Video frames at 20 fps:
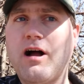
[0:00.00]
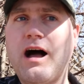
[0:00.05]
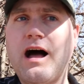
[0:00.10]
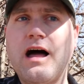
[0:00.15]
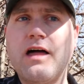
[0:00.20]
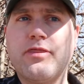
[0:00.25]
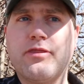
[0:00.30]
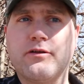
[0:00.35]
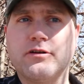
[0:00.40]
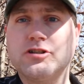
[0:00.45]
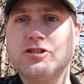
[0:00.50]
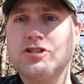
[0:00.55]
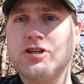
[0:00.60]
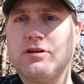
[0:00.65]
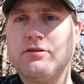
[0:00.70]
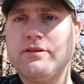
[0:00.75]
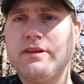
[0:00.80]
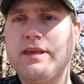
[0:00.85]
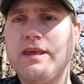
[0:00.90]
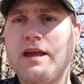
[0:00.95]
author,
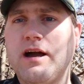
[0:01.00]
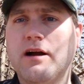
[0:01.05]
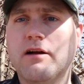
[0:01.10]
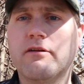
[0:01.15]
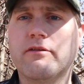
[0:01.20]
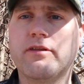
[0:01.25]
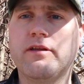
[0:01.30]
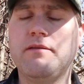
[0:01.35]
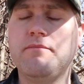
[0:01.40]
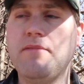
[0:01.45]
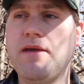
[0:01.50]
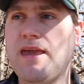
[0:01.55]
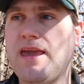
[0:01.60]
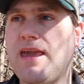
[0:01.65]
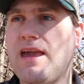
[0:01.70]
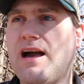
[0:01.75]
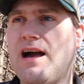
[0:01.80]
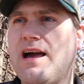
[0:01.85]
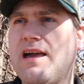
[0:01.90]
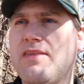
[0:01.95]
certainly younger than
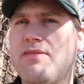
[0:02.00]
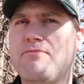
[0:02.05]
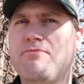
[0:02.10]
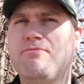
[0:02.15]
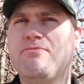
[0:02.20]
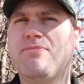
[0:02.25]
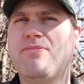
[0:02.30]
me. I